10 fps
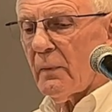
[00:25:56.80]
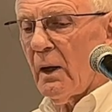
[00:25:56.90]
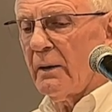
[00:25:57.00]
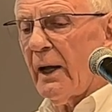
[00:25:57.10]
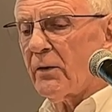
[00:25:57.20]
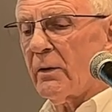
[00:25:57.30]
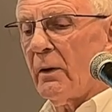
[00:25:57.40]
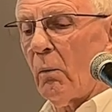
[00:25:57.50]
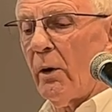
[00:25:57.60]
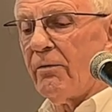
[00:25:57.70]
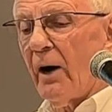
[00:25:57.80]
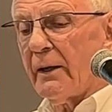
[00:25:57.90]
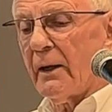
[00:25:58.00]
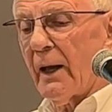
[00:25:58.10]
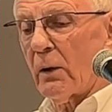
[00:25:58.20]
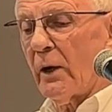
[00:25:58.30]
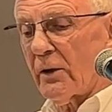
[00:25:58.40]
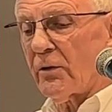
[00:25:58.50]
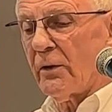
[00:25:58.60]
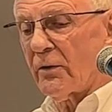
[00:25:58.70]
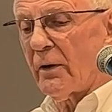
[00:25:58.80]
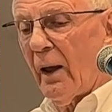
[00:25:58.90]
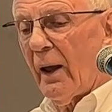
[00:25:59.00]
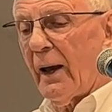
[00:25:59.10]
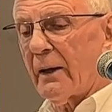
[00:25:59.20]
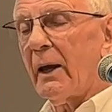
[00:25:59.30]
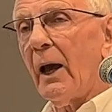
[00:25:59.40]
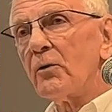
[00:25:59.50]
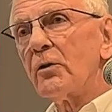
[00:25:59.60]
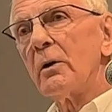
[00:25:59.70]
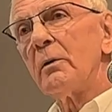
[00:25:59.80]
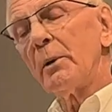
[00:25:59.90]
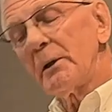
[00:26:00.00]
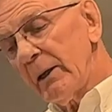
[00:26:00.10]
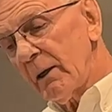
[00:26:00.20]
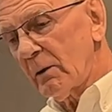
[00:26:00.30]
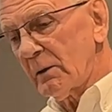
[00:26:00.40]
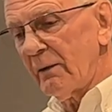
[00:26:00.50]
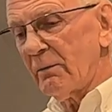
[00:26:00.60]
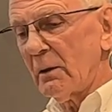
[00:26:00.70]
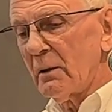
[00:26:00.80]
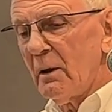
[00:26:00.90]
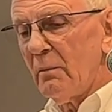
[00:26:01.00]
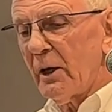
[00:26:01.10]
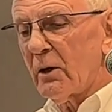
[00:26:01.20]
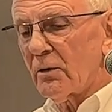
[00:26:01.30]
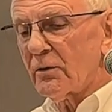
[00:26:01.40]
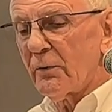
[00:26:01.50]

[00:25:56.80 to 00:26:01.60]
And we're finding that reticence at council and political level because